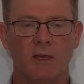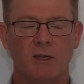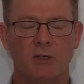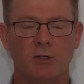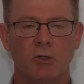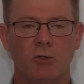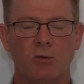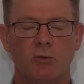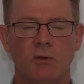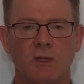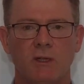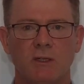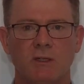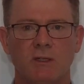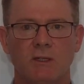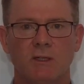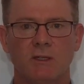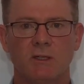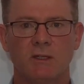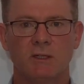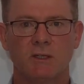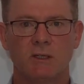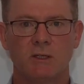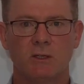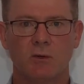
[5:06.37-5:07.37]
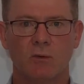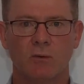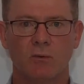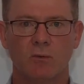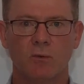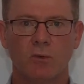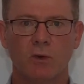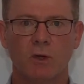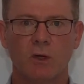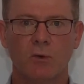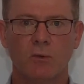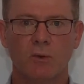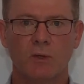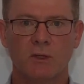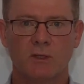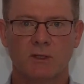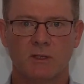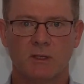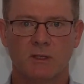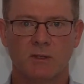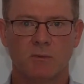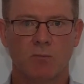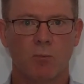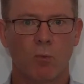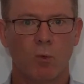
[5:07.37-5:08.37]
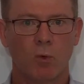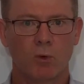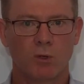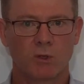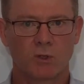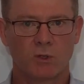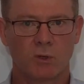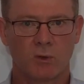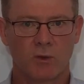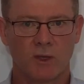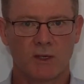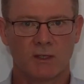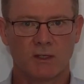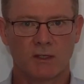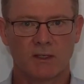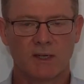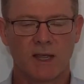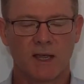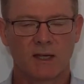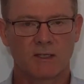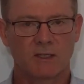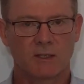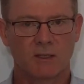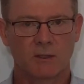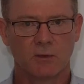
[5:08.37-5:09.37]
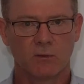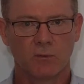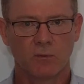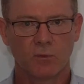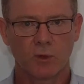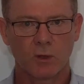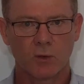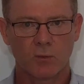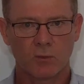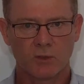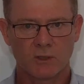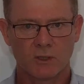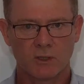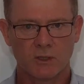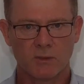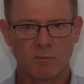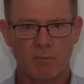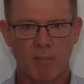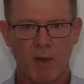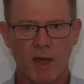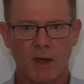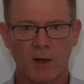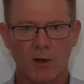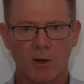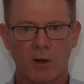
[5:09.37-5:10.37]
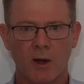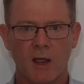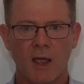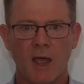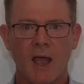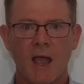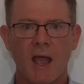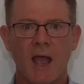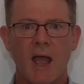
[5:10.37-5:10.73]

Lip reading: They tune into single frequencies more, so they detect single frequencies better.